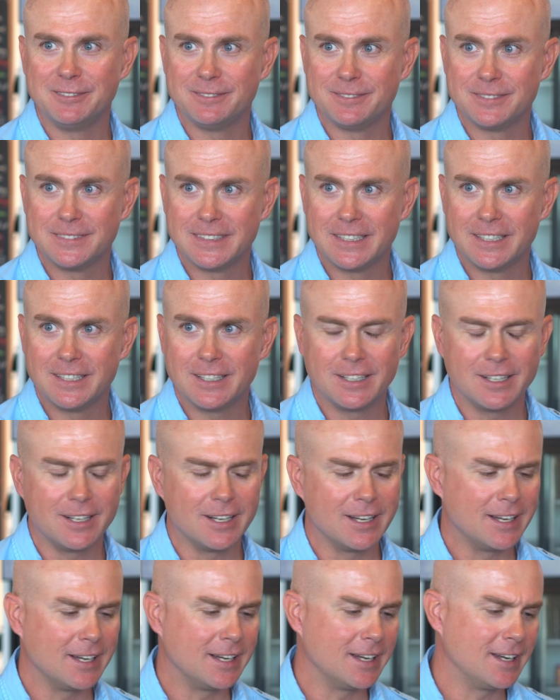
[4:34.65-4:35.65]
Paradise
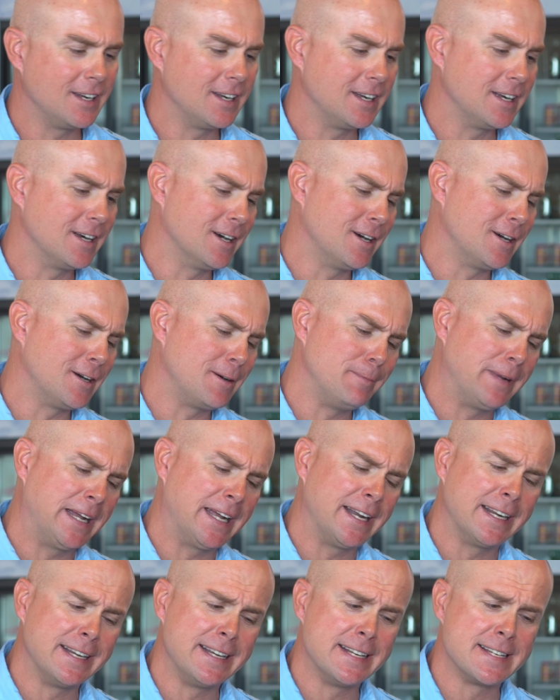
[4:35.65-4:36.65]
style drink. Oh
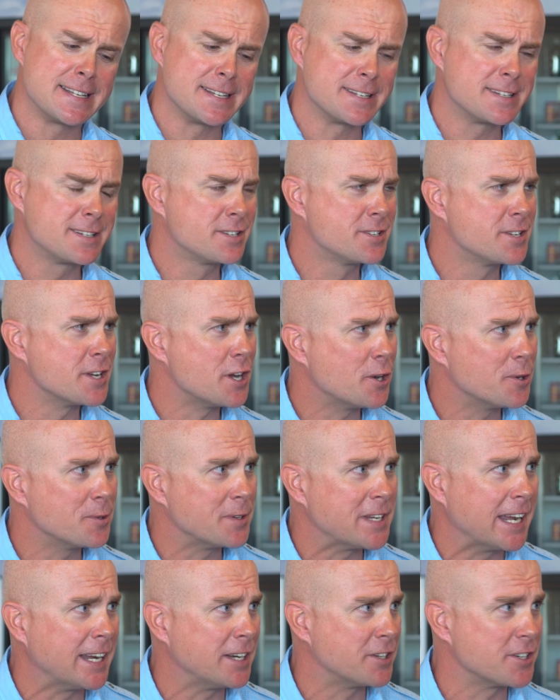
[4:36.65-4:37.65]
man, and this is so
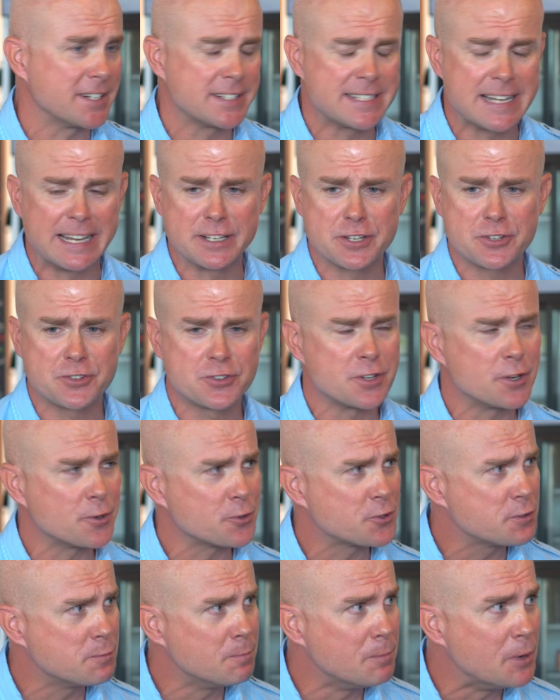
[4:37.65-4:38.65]
dangerous. It is
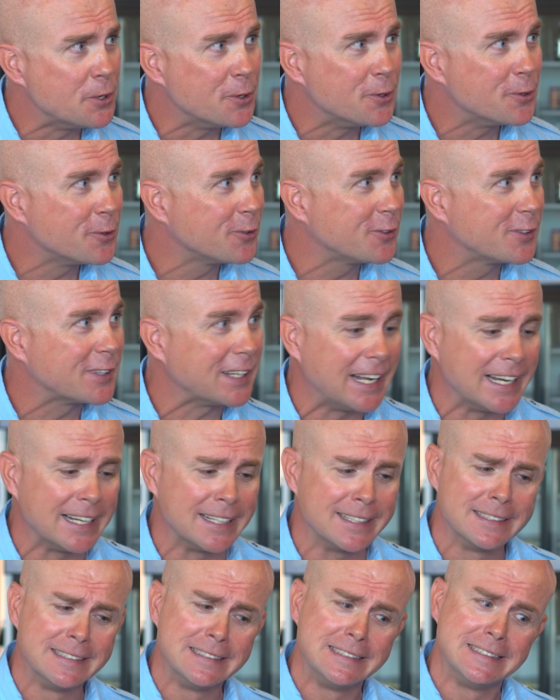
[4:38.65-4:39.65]
so smooth,
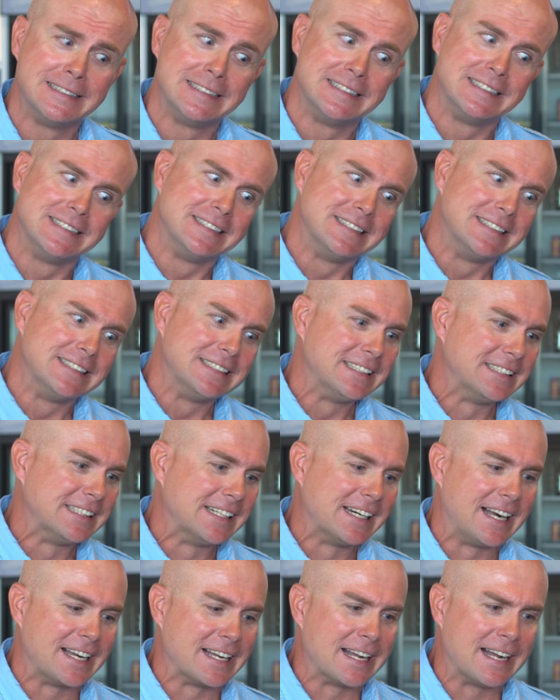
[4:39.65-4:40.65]
like
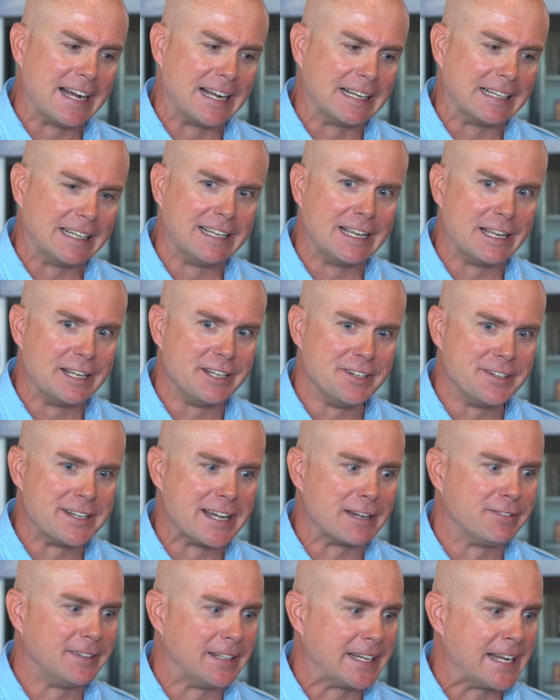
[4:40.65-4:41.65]
yes. you
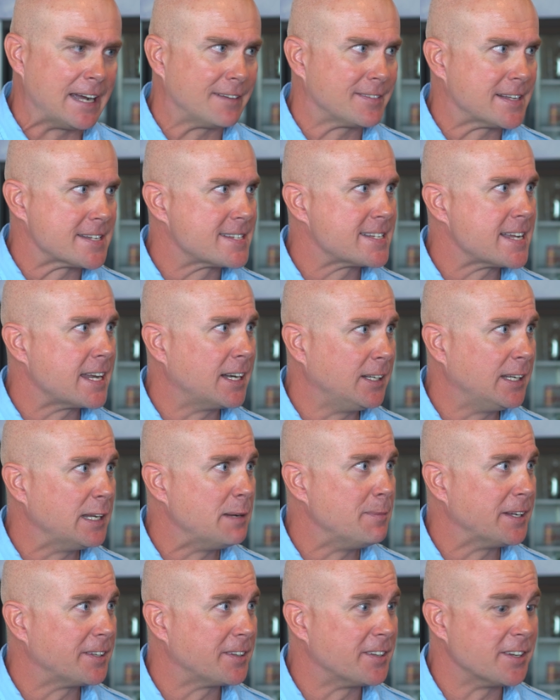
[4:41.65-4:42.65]
definitely have to set a
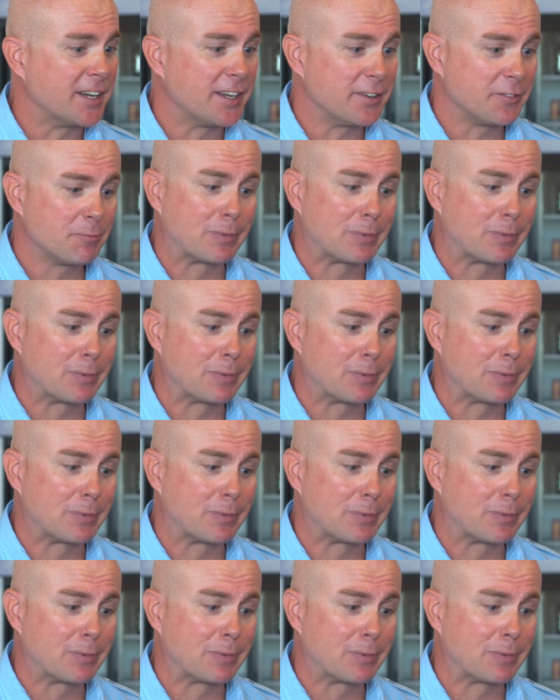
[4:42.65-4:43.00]
limit to